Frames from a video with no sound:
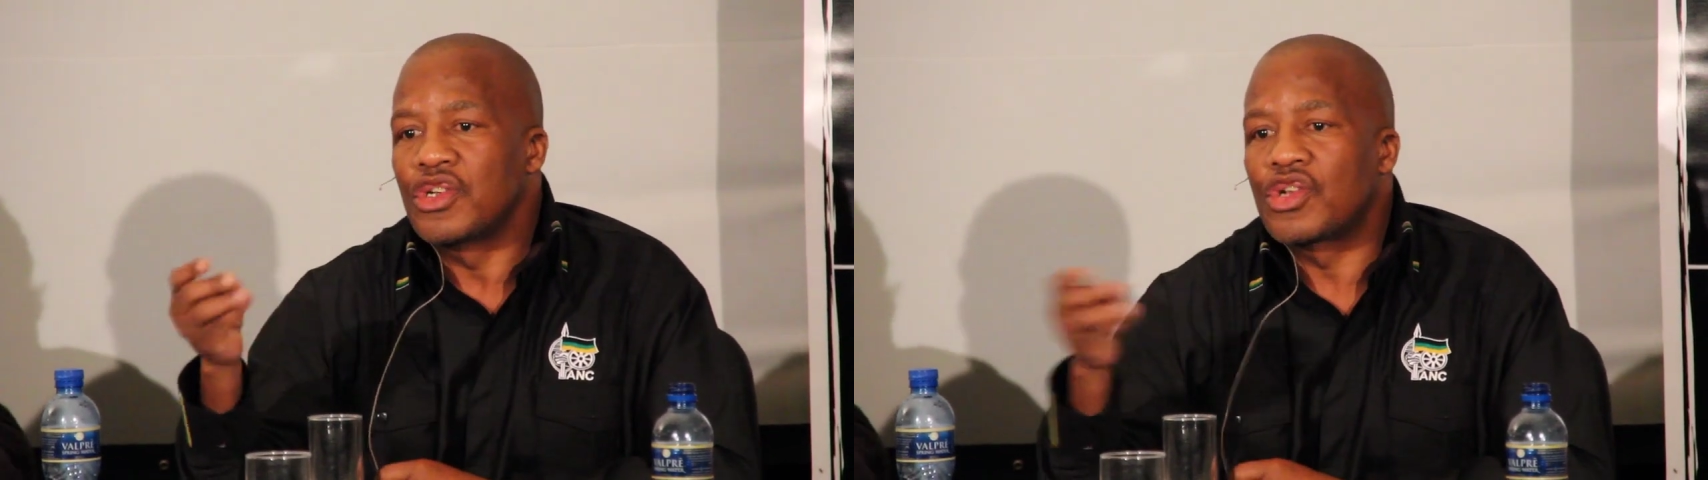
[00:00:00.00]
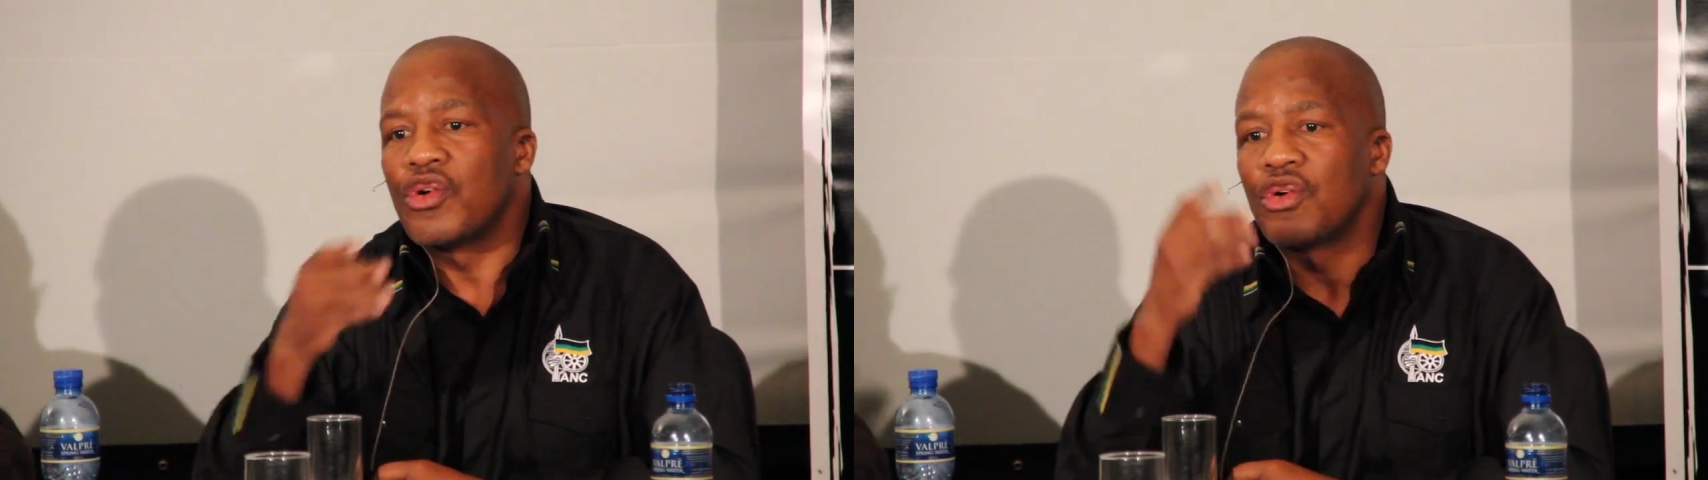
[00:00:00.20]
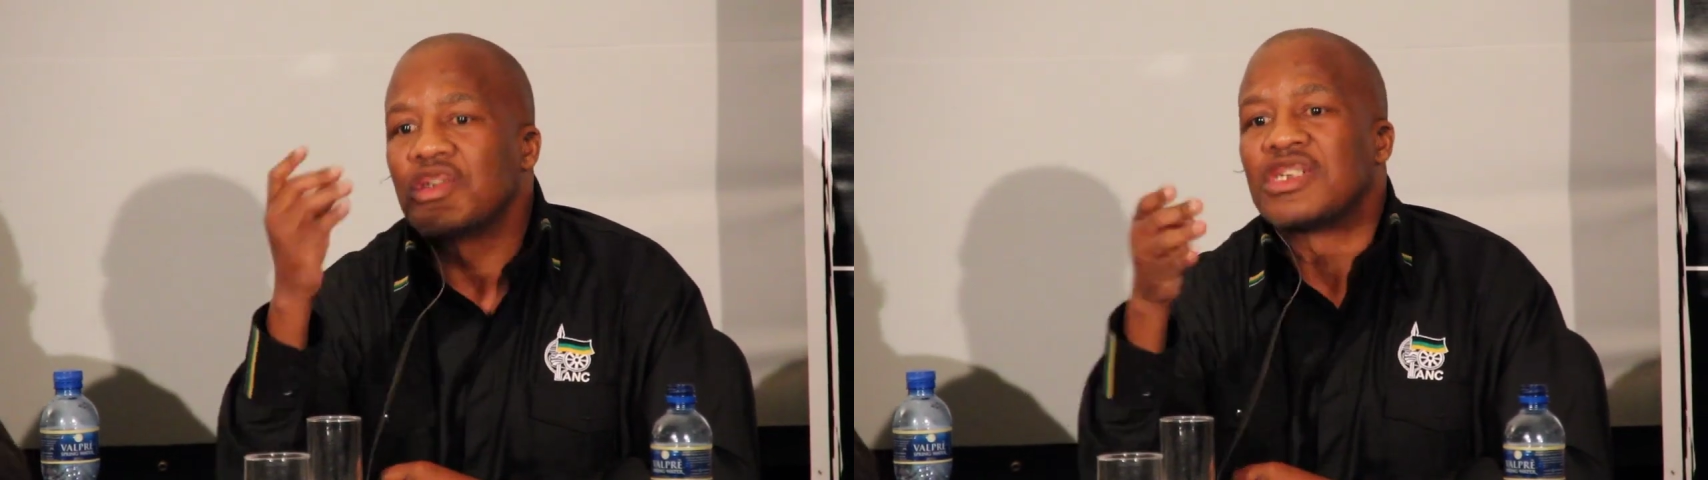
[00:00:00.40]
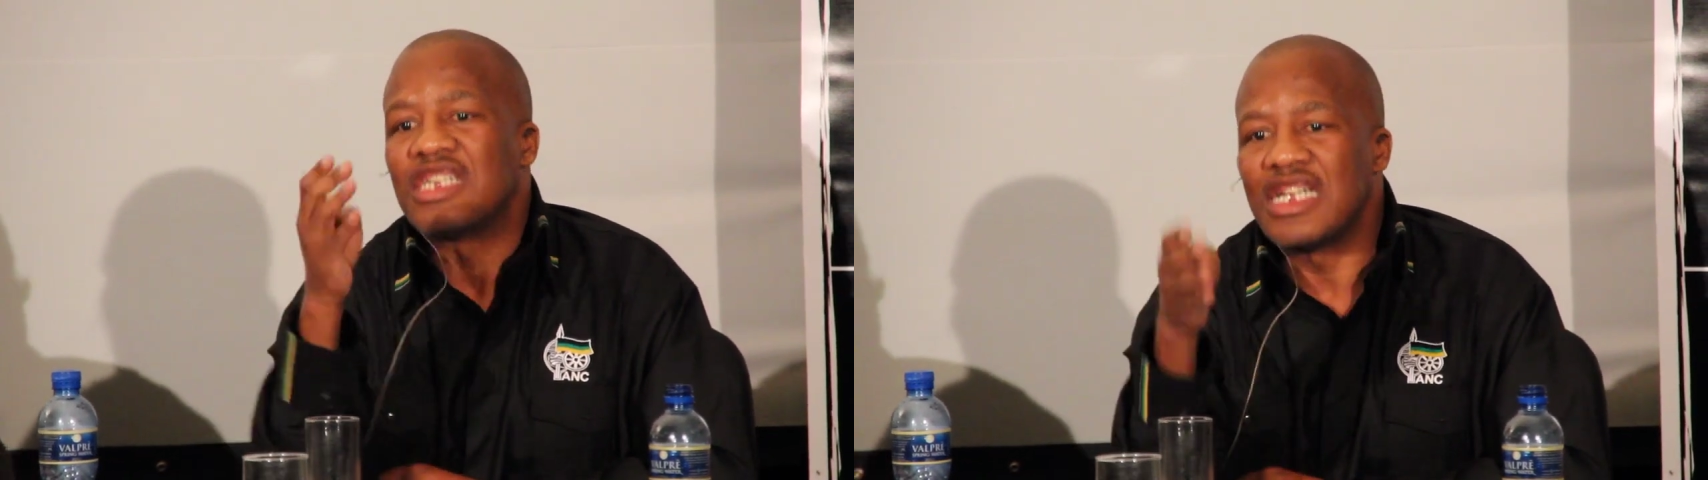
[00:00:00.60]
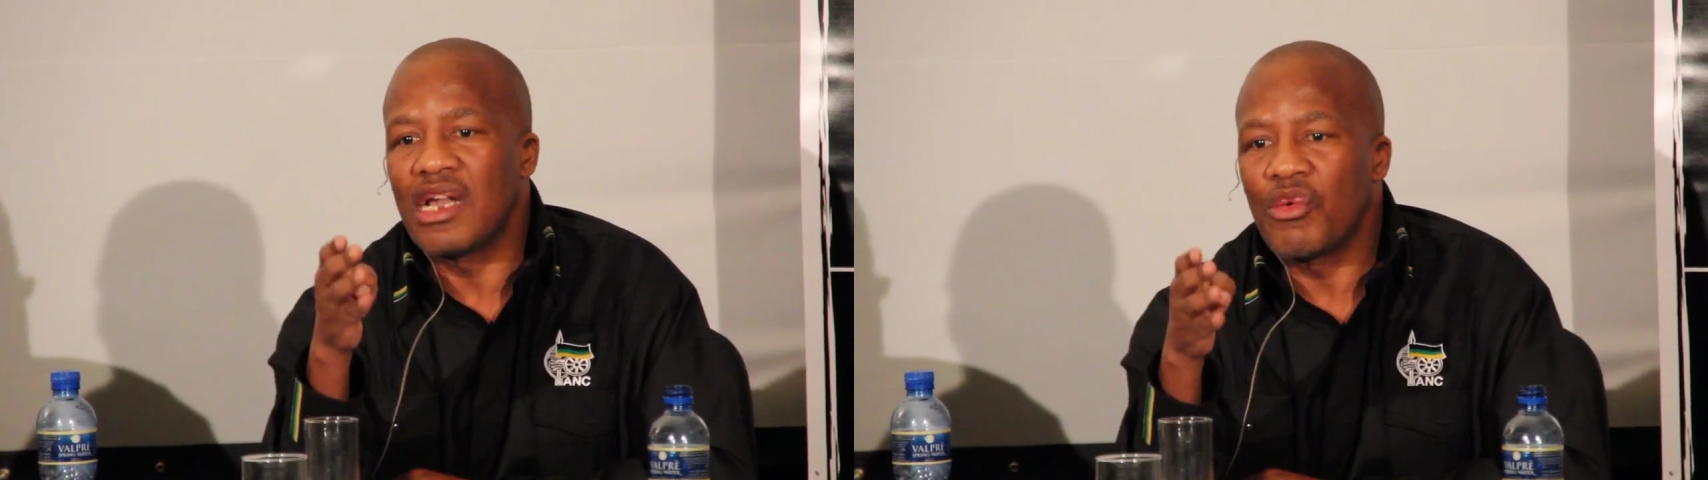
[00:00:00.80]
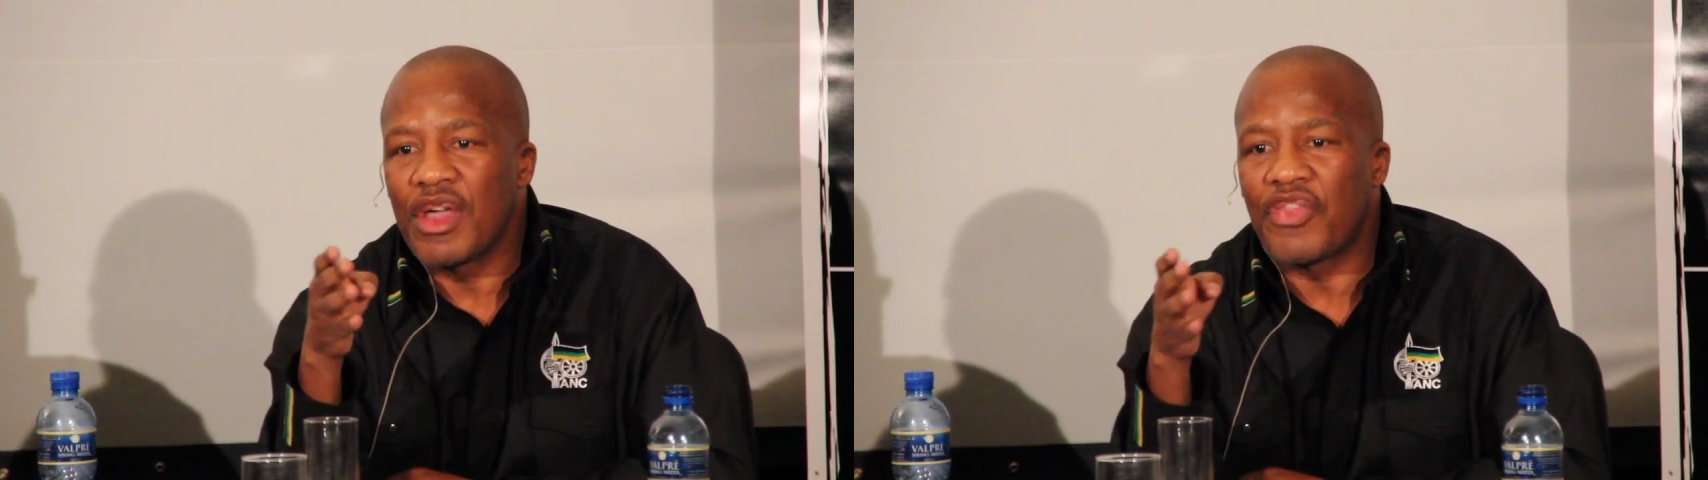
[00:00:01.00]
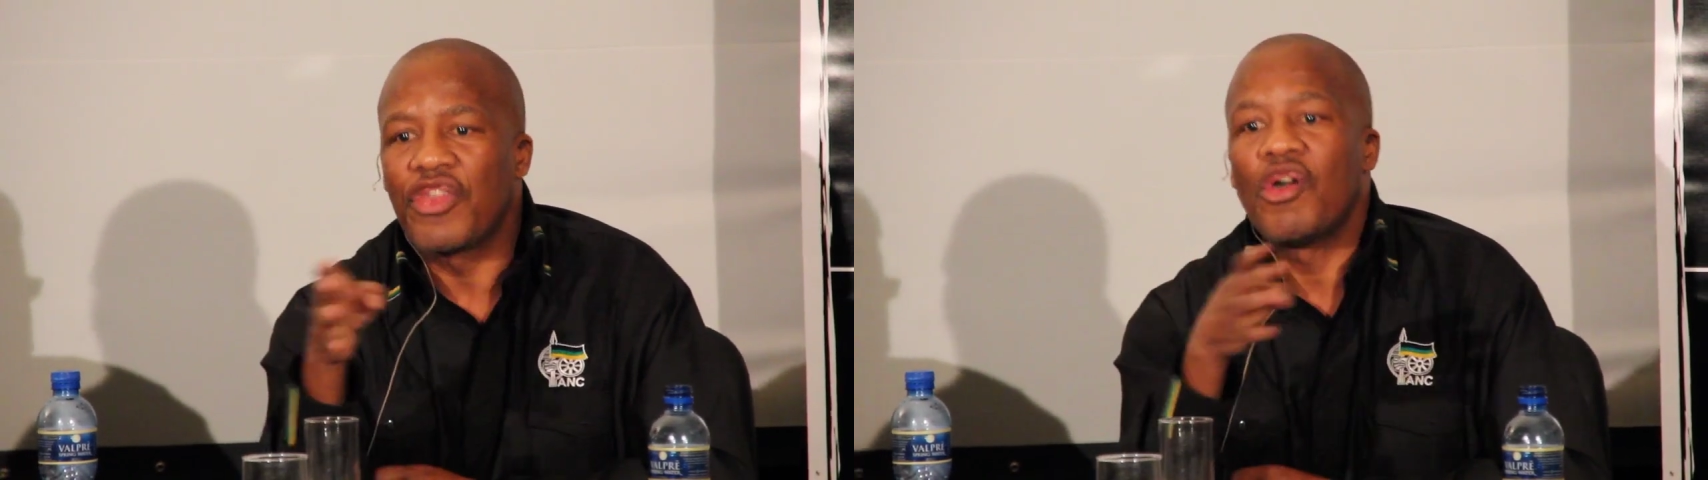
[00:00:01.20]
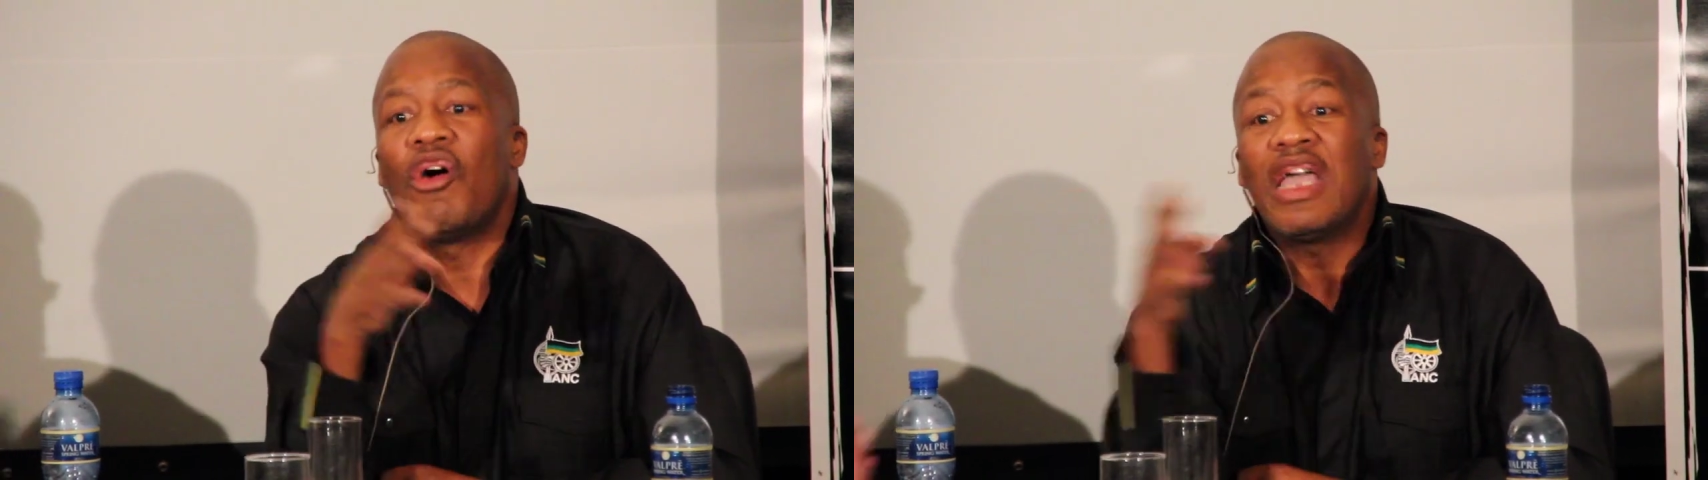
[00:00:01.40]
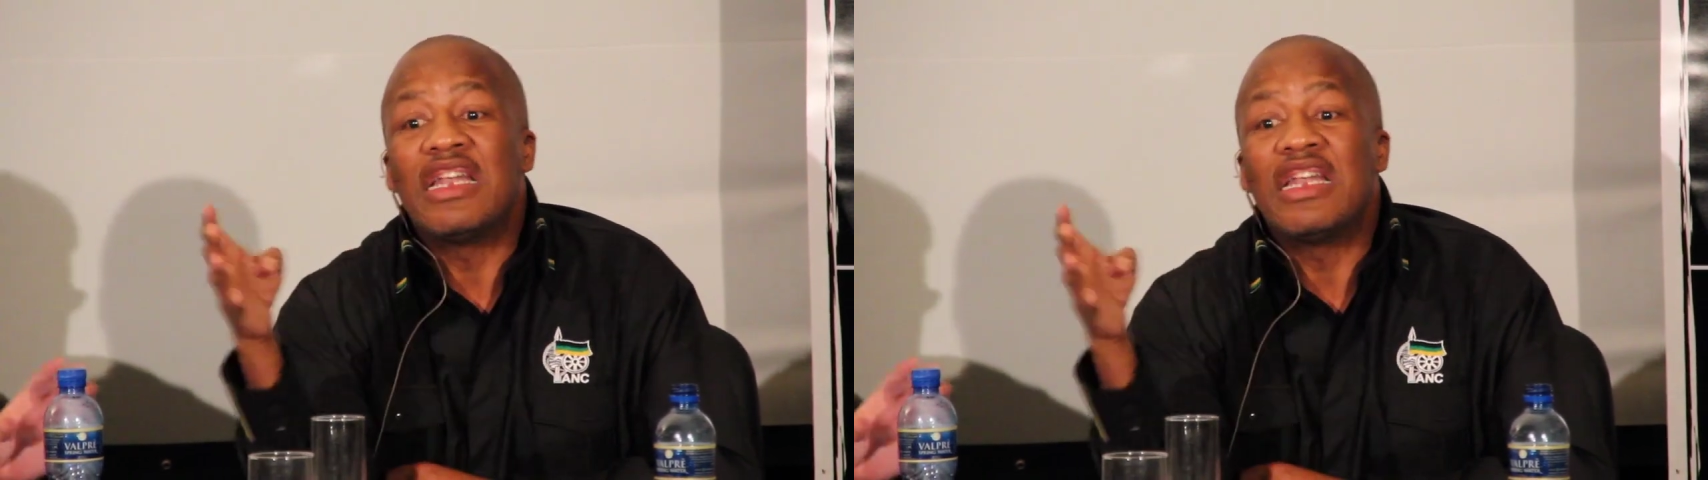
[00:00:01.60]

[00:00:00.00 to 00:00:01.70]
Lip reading: to deal with your